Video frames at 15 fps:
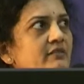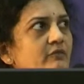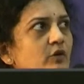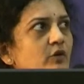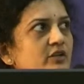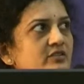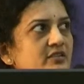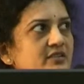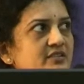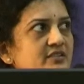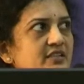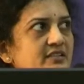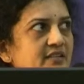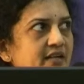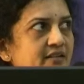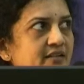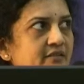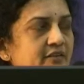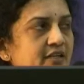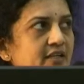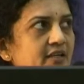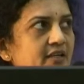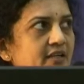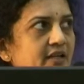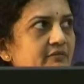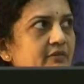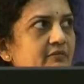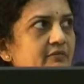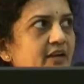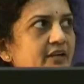What is the disease activity? Can
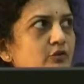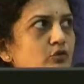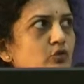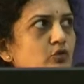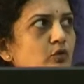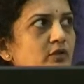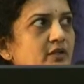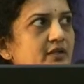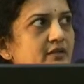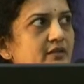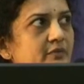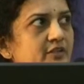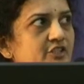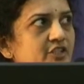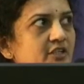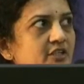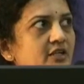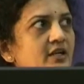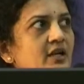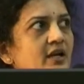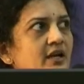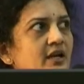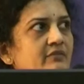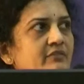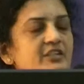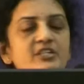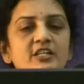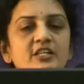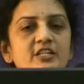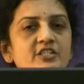we wait to do the intervention? And
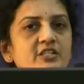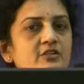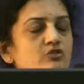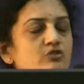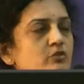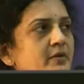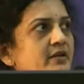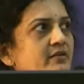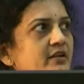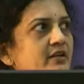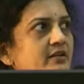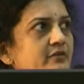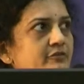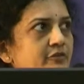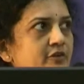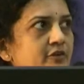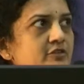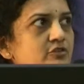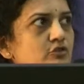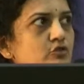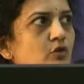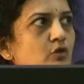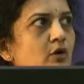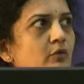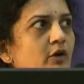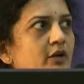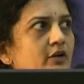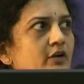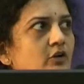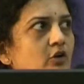which lesion is to be treated first to
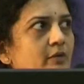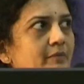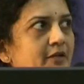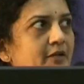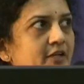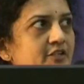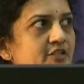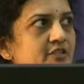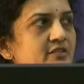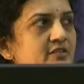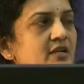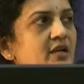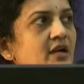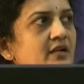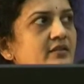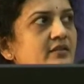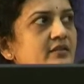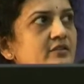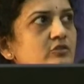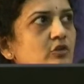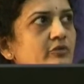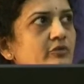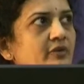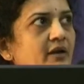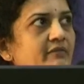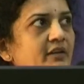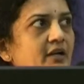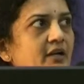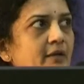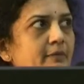avoid the complications? And the risk of
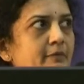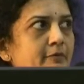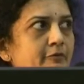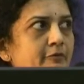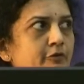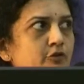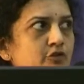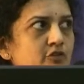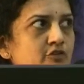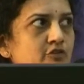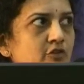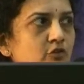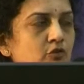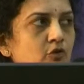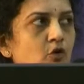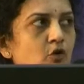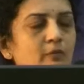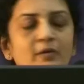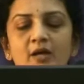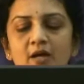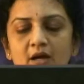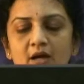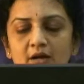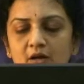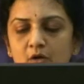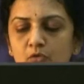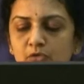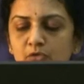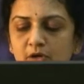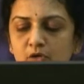having hyperperfusion syndrome? And
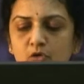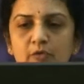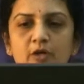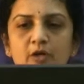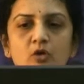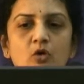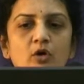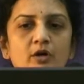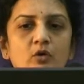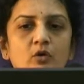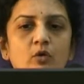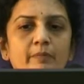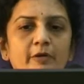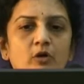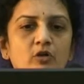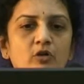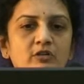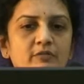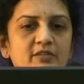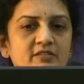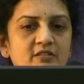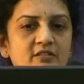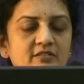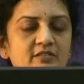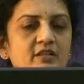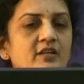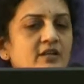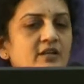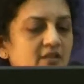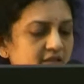how far do we go and open all the vessels?
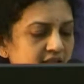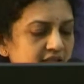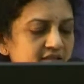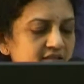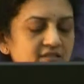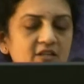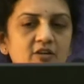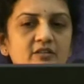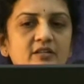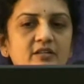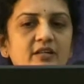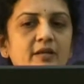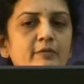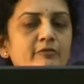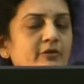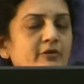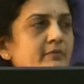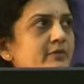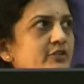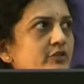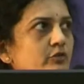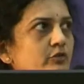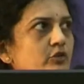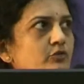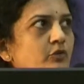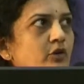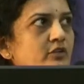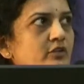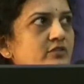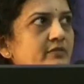The ESR at the time of admission was
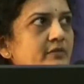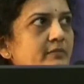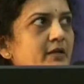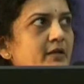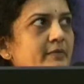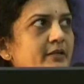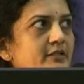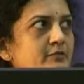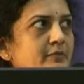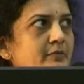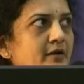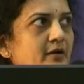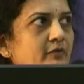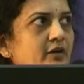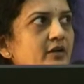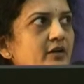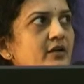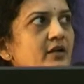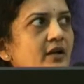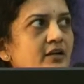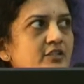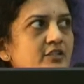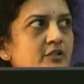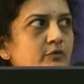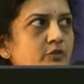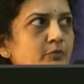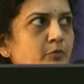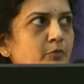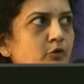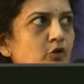47 millimeters per hour, and she
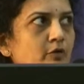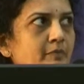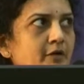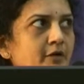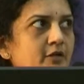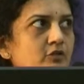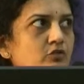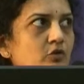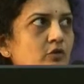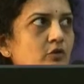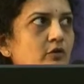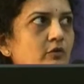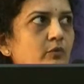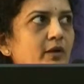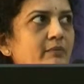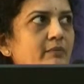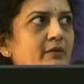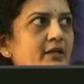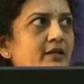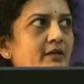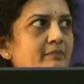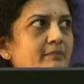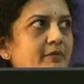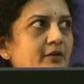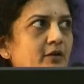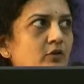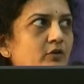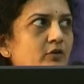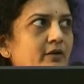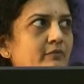was put on prednisolone 1 milligram per
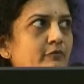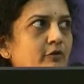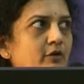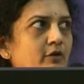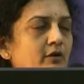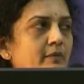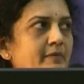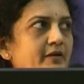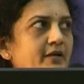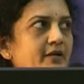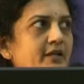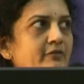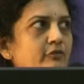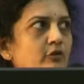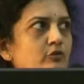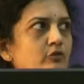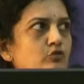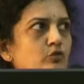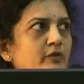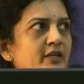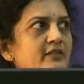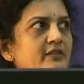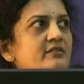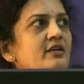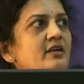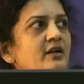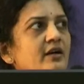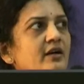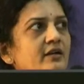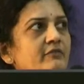kilogram per day for 2 weeks.
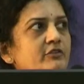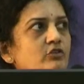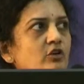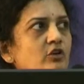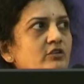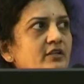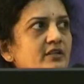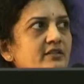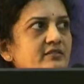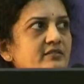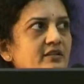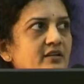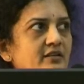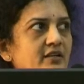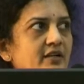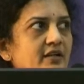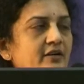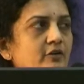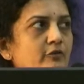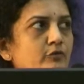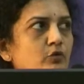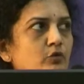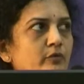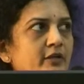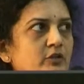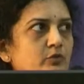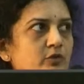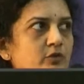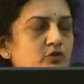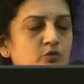And we saw the ESR at the end of 2
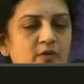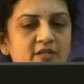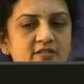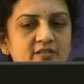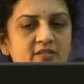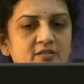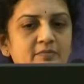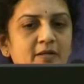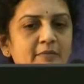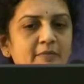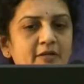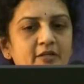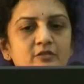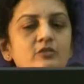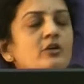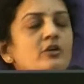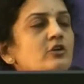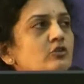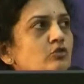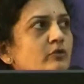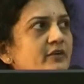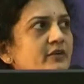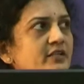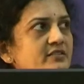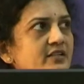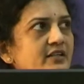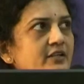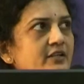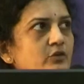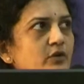weeks was 26 millimeters. So we
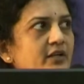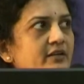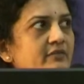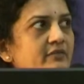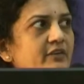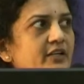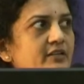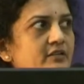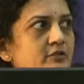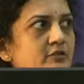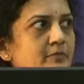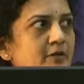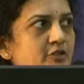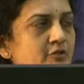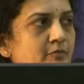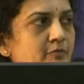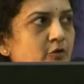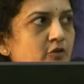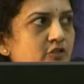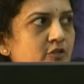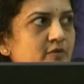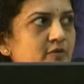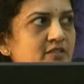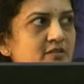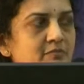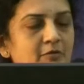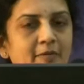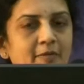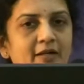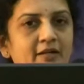decided to intervene in this patient because she was
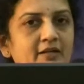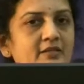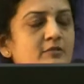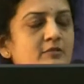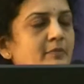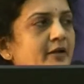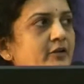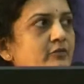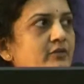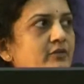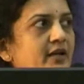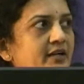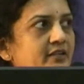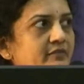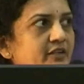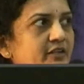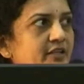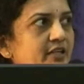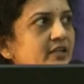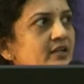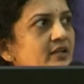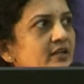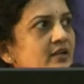symptomatic in spite of the activity.